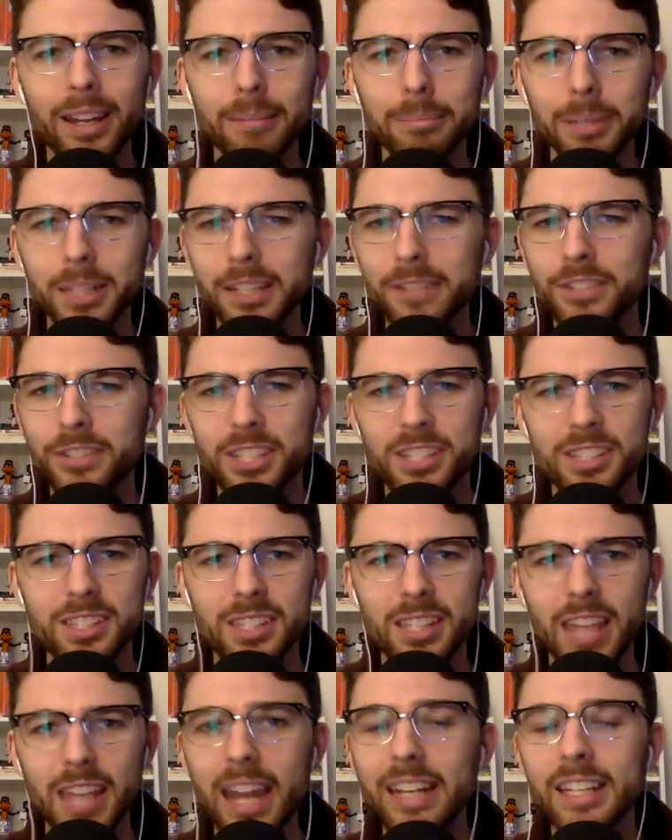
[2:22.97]
I believe, since
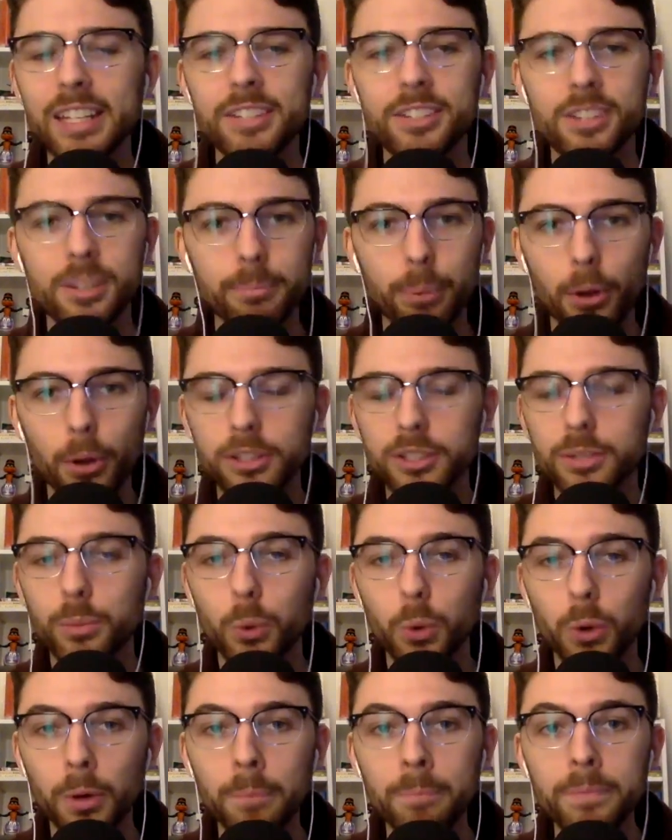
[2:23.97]
the 80s in
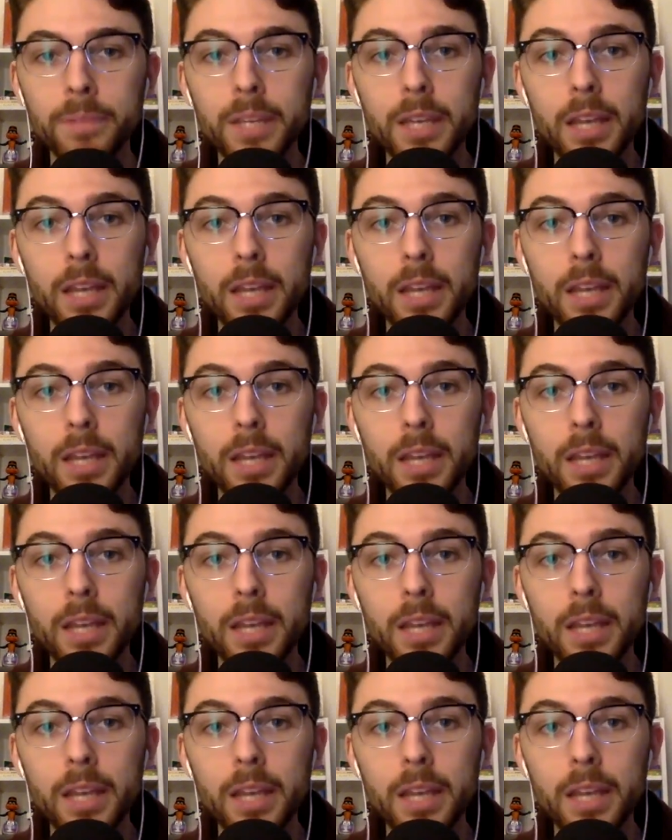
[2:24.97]
Baltimore,